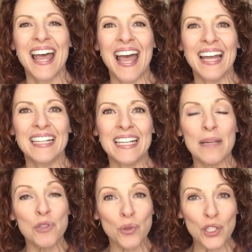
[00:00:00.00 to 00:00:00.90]
And
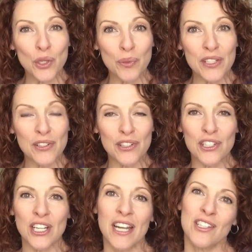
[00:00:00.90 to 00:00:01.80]
keep doing your
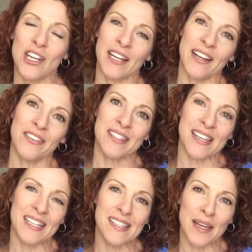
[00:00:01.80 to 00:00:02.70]
research. Check out the
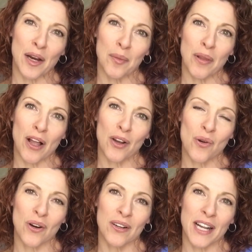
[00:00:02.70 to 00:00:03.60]
Sciencey Hair blog
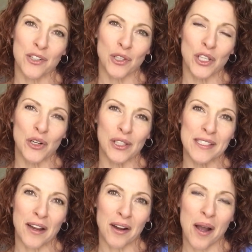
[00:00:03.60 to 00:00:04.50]
or
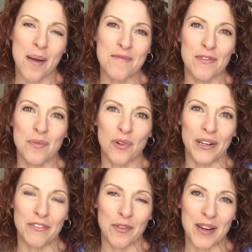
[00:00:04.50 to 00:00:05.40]
naturallycurly.com for more
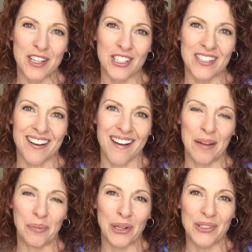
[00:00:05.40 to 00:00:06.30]
information
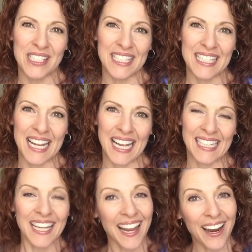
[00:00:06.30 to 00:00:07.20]
on protein
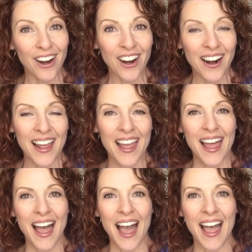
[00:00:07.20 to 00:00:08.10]
and hair.
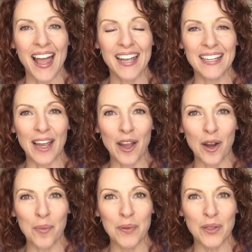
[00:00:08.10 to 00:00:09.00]
And I
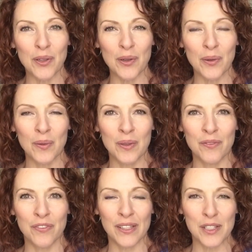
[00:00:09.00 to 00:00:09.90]
hope you
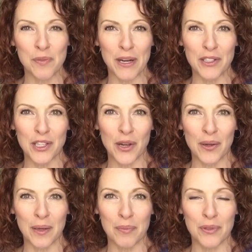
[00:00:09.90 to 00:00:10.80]
feel inspired to go
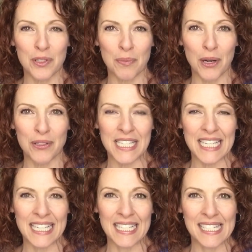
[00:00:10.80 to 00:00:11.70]
get a boost of
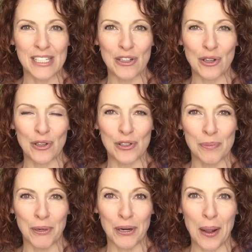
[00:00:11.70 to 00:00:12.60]
protein and see your curls
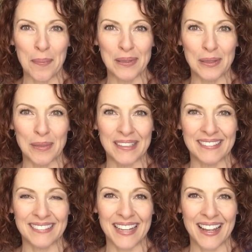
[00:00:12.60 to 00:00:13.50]
perk up a little
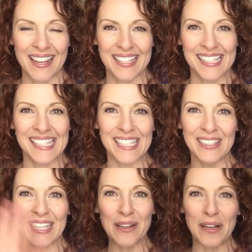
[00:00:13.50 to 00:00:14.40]
bit. See
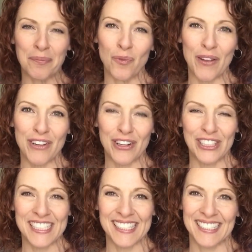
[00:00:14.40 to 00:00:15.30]
you later, wavy
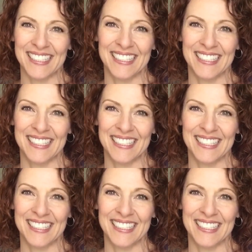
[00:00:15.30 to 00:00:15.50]
curlies.